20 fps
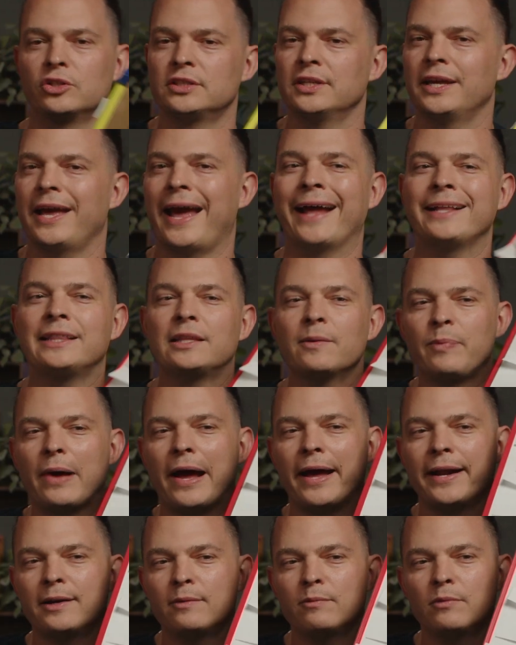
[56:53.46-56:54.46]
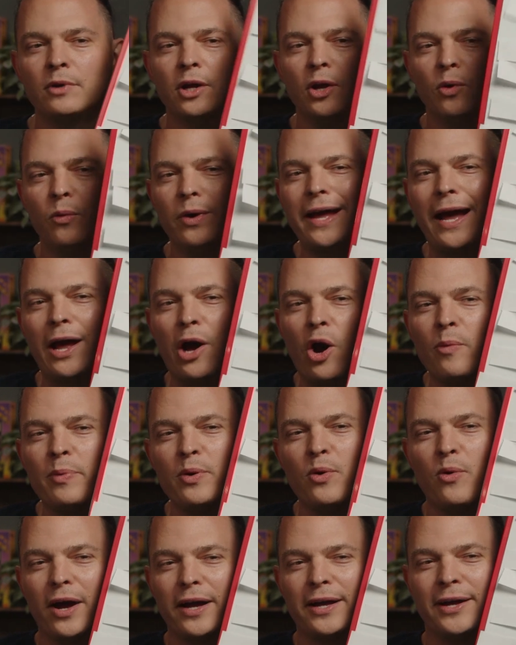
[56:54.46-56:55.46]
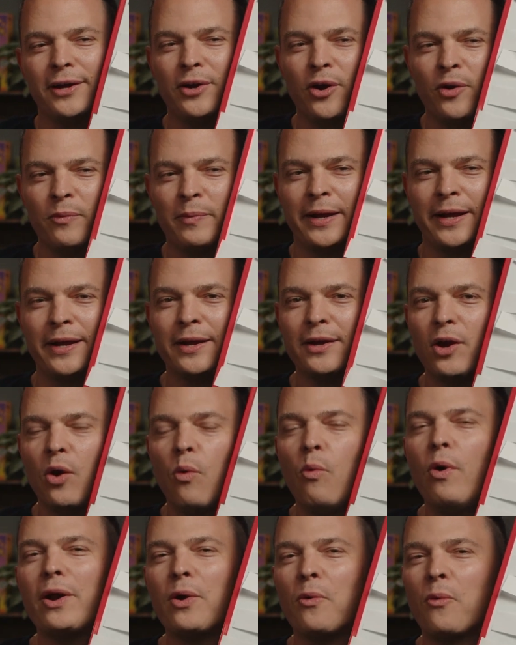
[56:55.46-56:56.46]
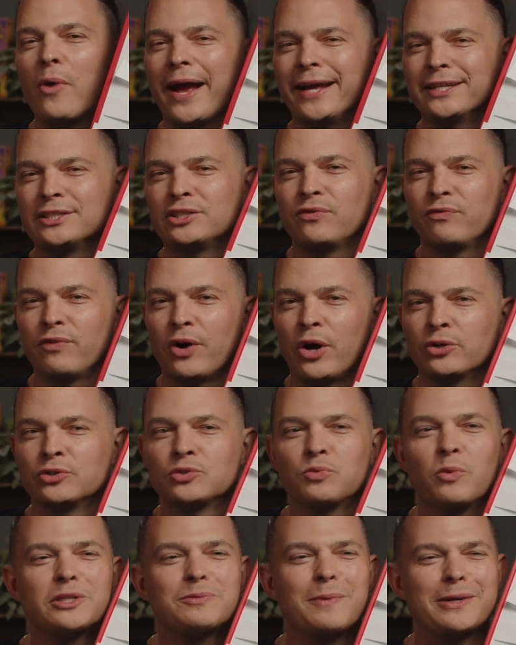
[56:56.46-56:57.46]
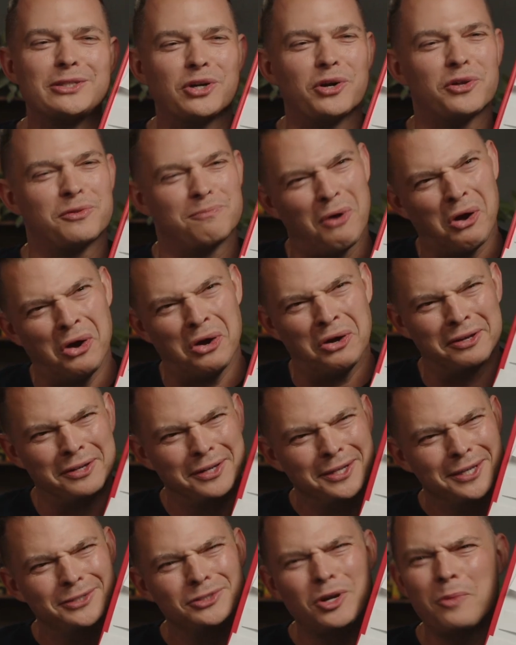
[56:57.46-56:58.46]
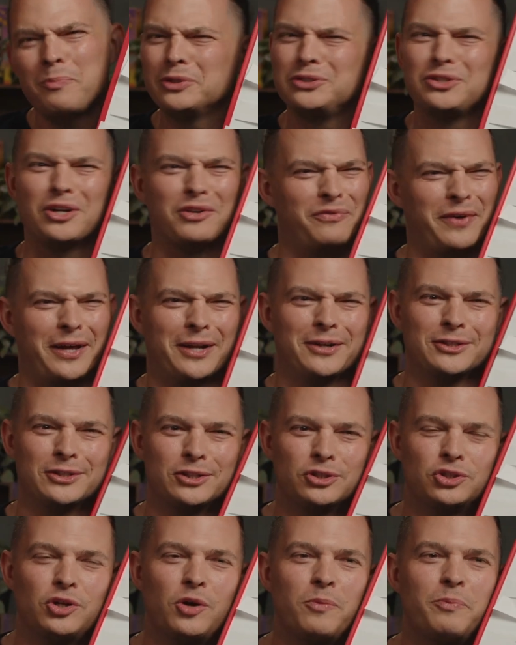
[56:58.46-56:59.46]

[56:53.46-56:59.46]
Oh, at the bottom, we got Obi-Wan Kenobi. What a waste, folks. Where's my Darth Maul? Don't put Darth Vader in this show.